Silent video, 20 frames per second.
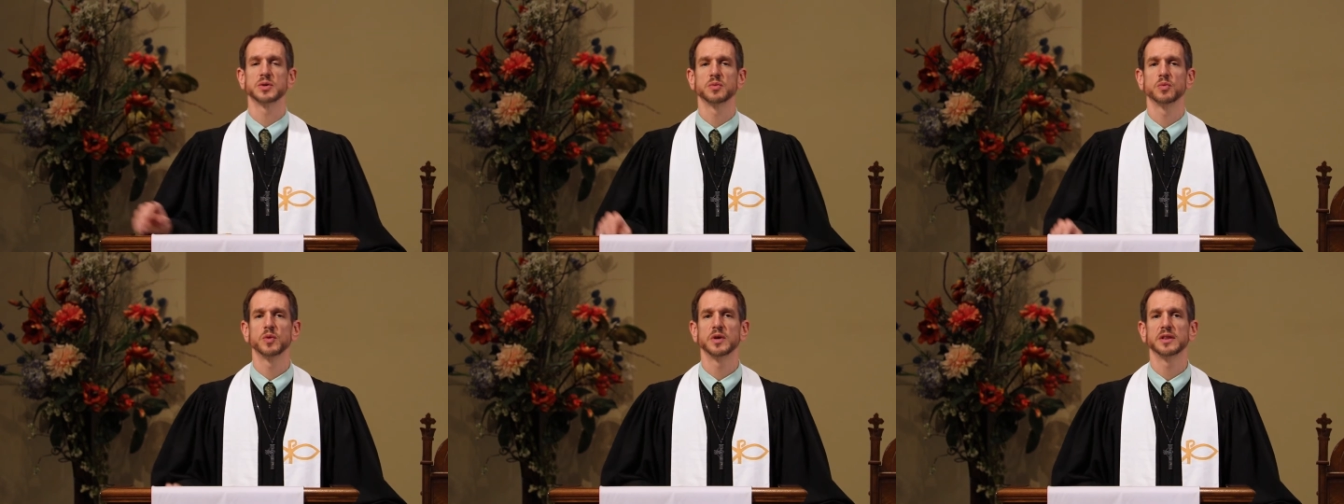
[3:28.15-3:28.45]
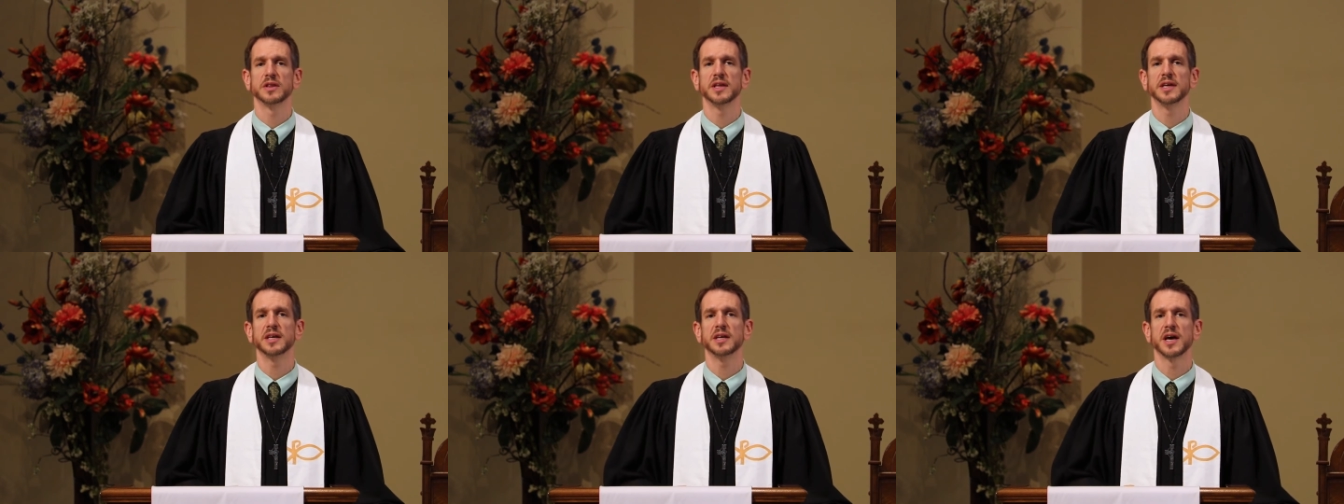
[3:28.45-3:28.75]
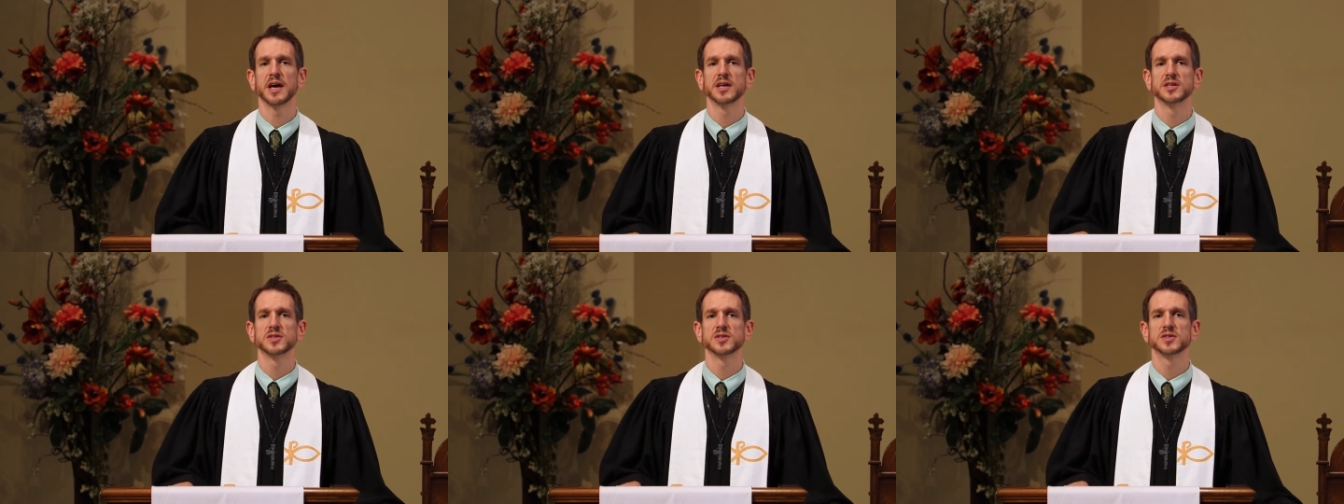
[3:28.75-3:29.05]
would lead
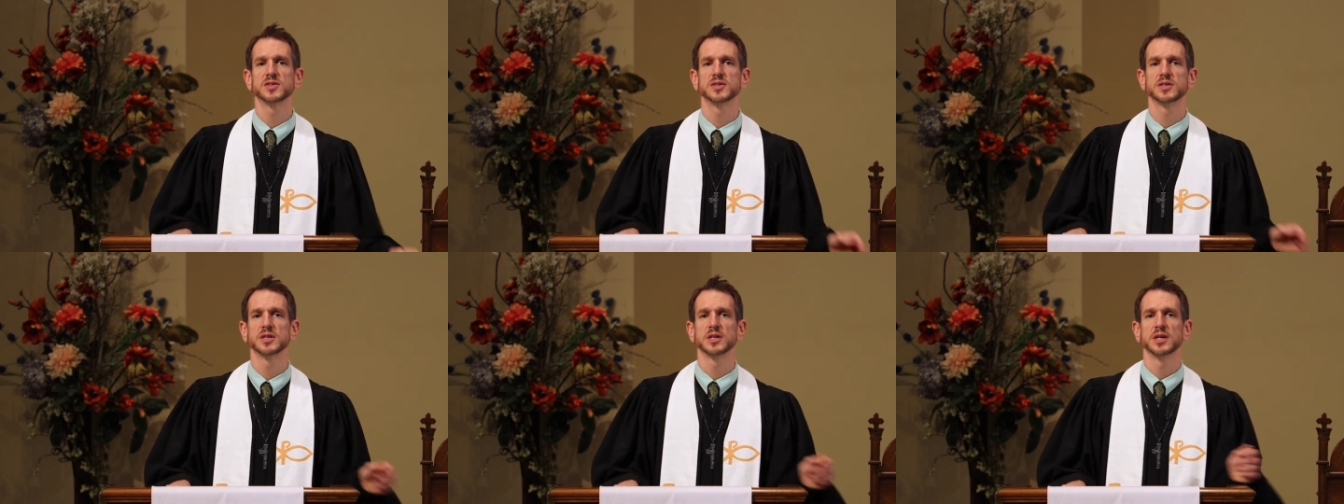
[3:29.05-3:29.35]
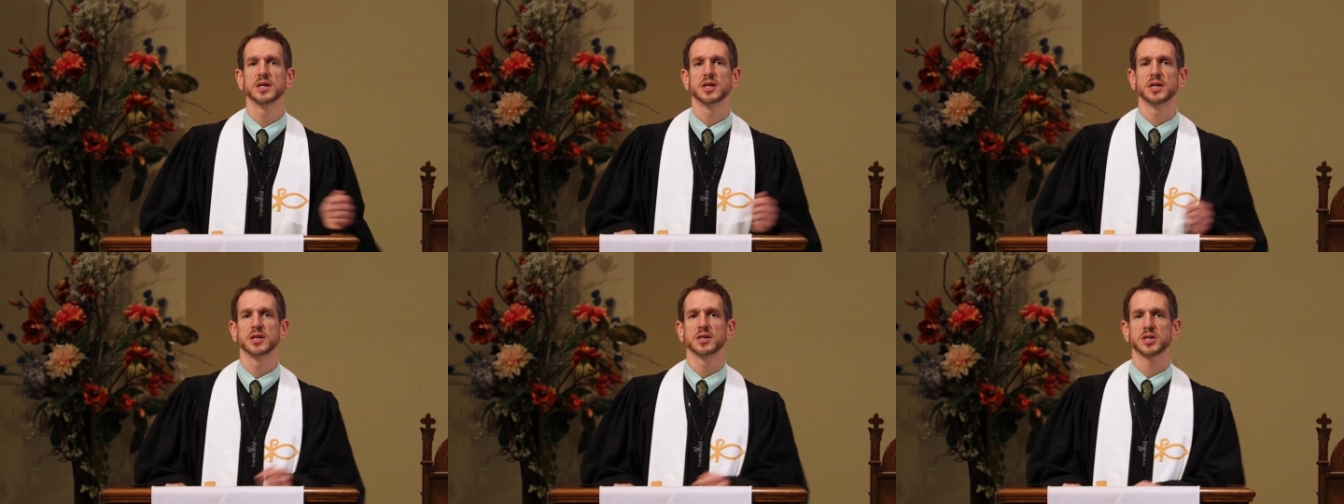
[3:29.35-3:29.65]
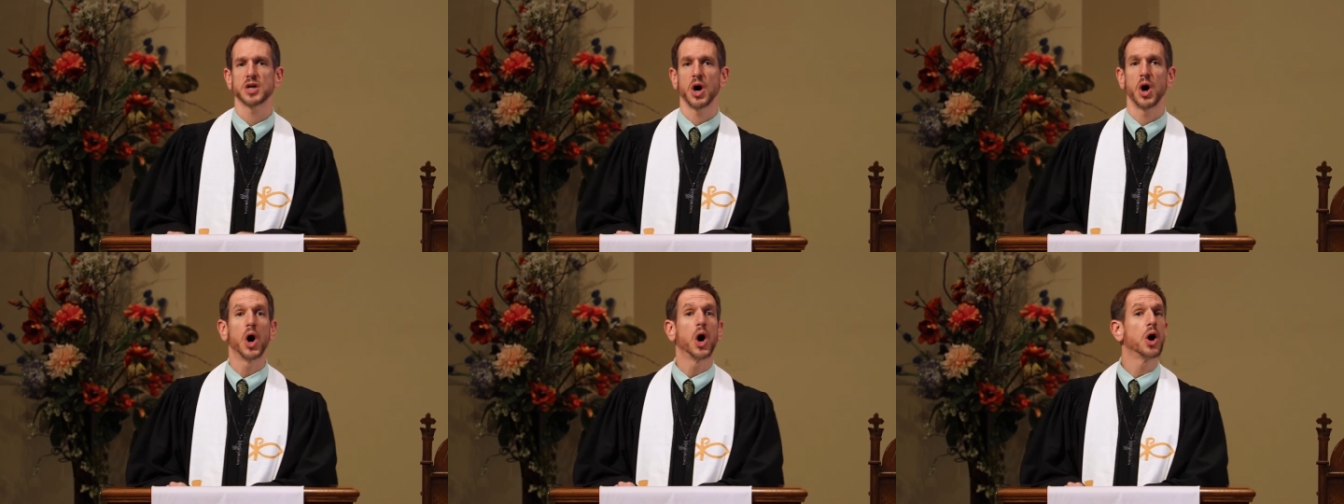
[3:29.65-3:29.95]
us
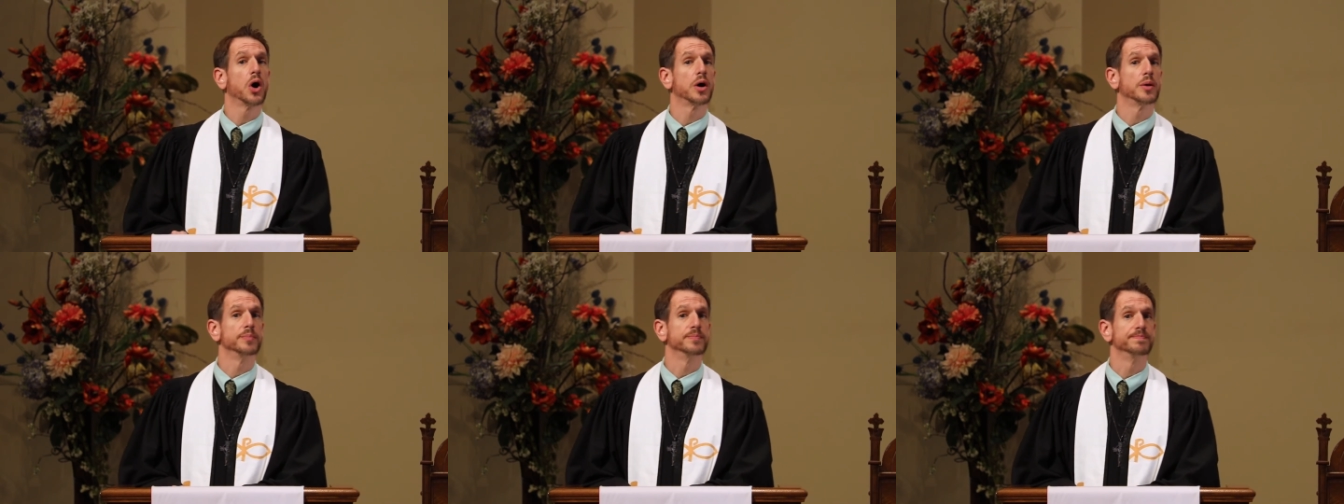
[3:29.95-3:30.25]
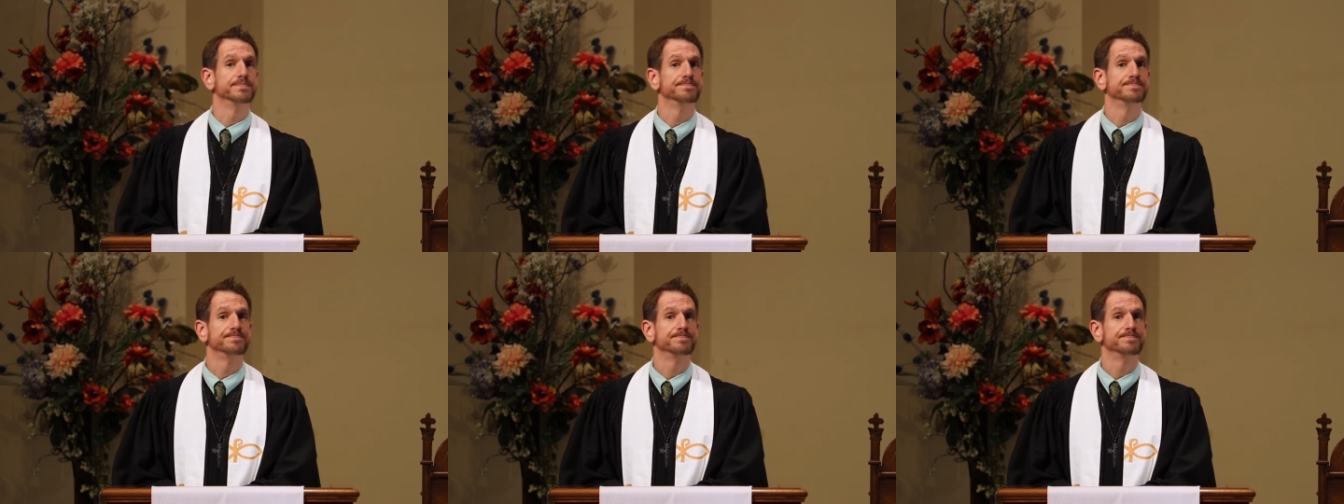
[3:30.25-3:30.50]
to harm,